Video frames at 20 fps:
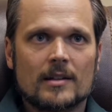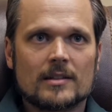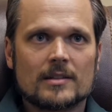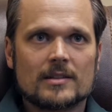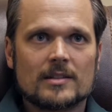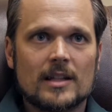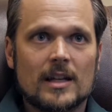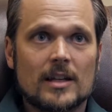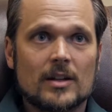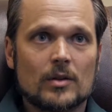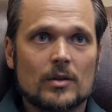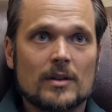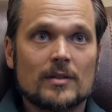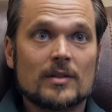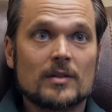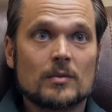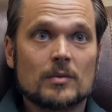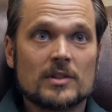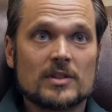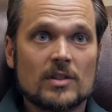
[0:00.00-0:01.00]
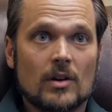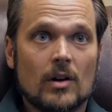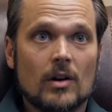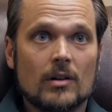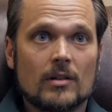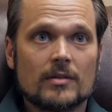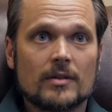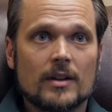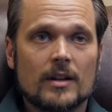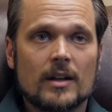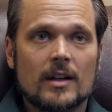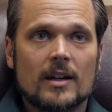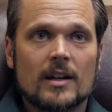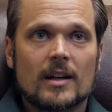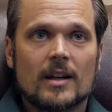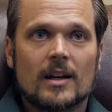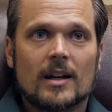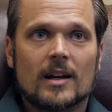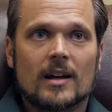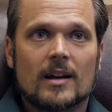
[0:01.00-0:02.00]
state or even resolve.
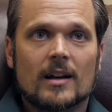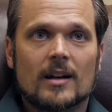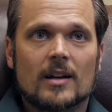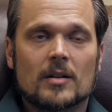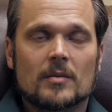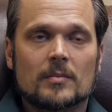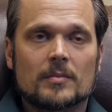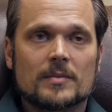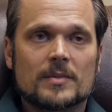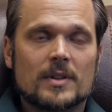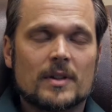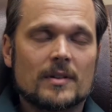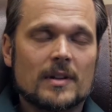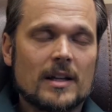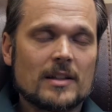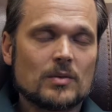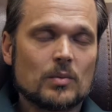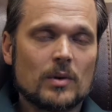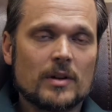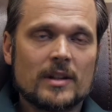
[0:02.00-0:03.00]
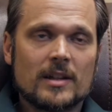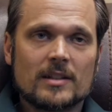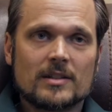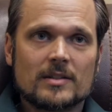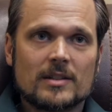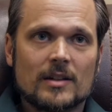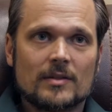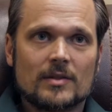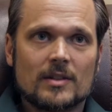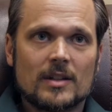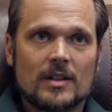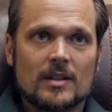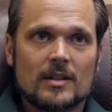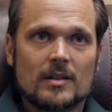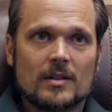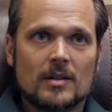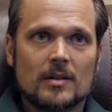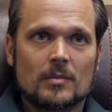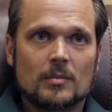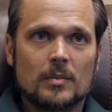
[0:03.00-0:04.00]
So that's one that's
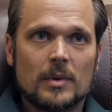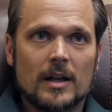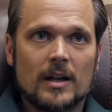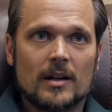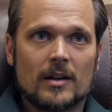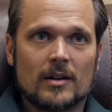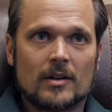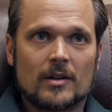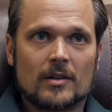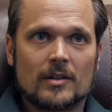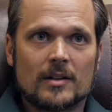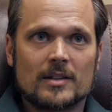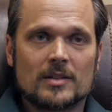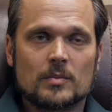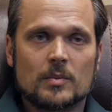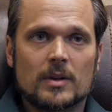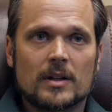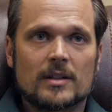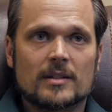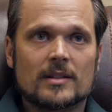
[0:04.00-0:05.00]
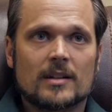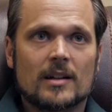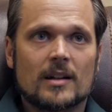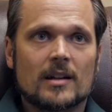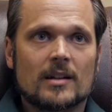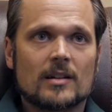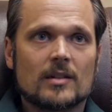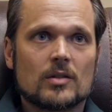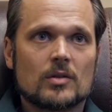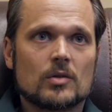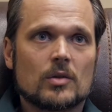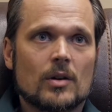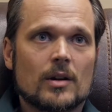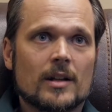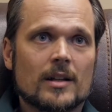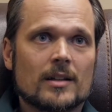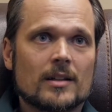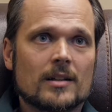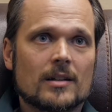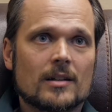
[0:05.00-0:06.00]
definitely big on our list. But
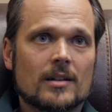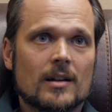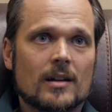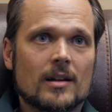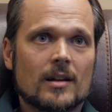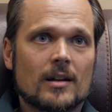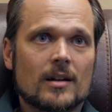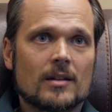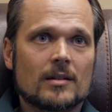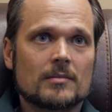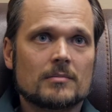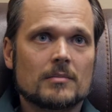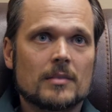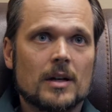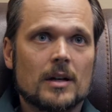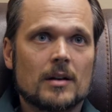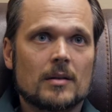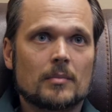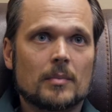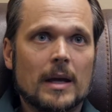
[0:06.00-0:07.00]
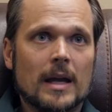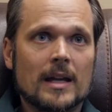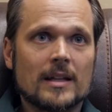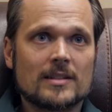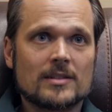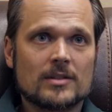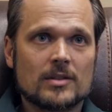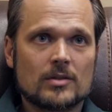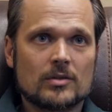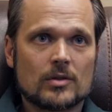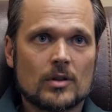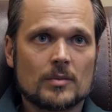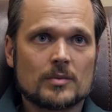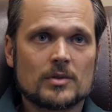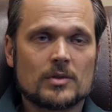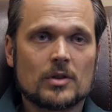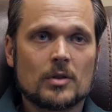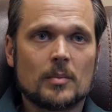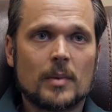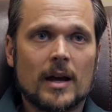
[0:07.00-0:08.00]
chronic pain
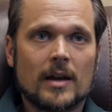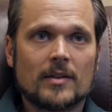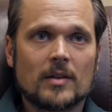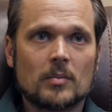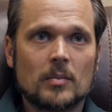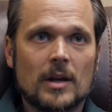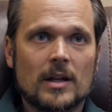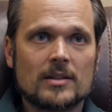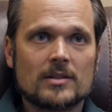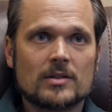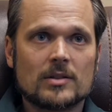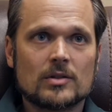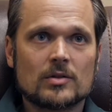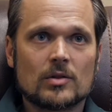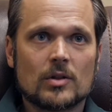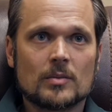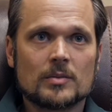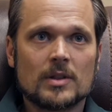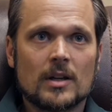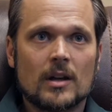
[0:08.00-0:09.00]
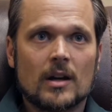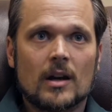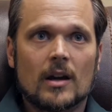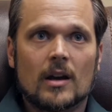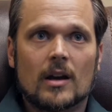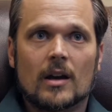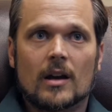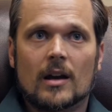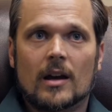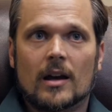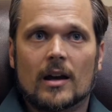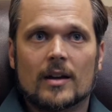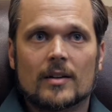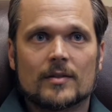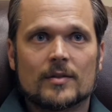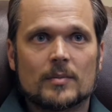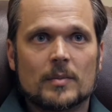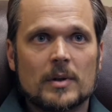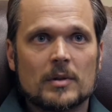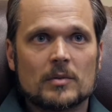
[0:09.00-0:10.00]
syndromes, neuropathic pain syndromes,
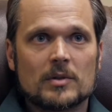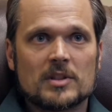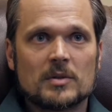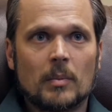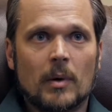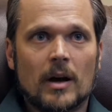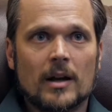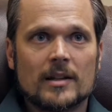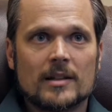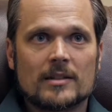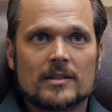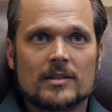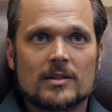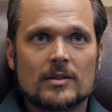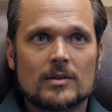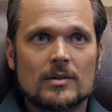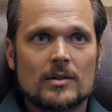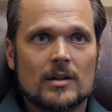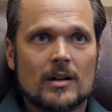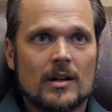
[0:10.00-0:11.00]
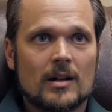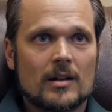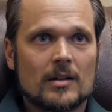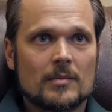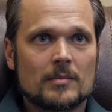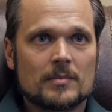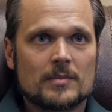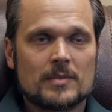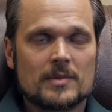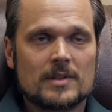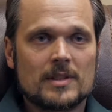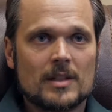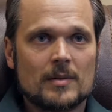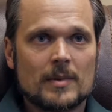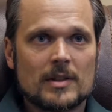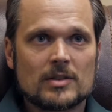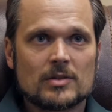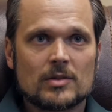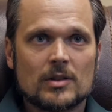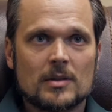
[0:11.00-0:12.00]
have been responding to
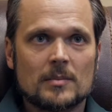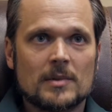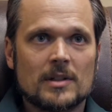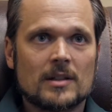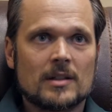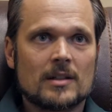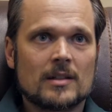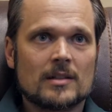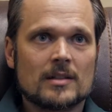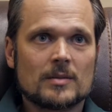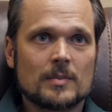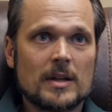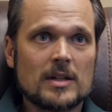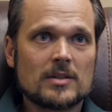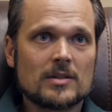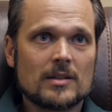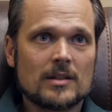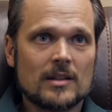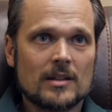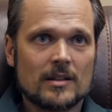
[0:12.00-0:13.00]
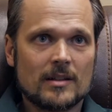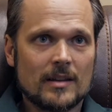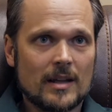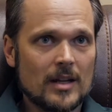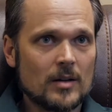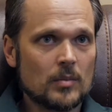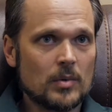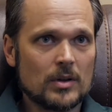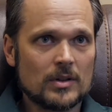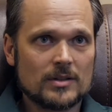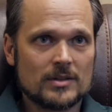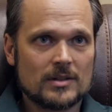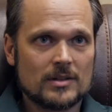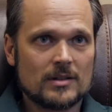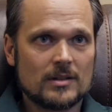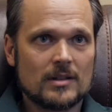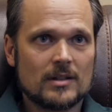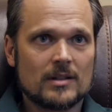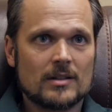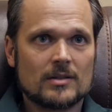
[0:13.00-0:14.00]
TMS treatment, and especially a theta
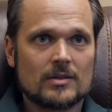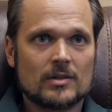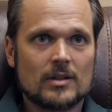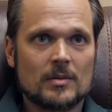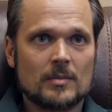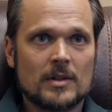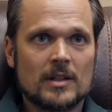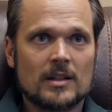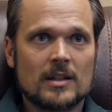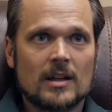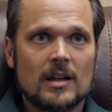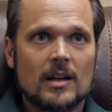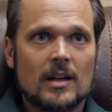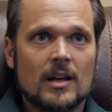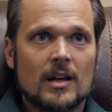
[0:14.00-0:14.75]
burst treatment,